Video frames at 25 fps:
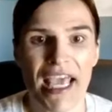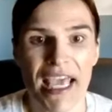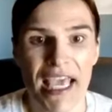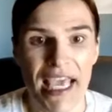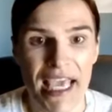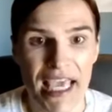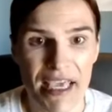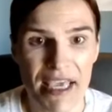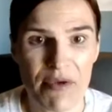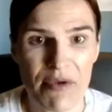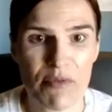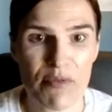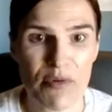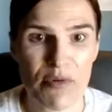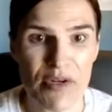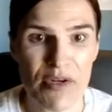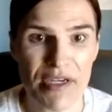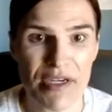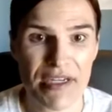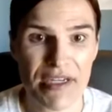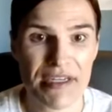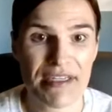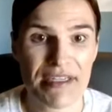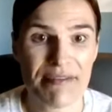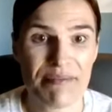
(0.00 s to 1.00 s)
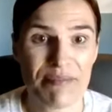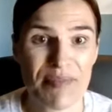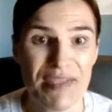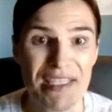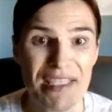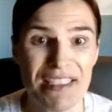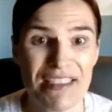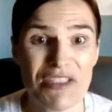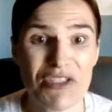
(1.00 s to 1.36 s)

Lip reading: it would be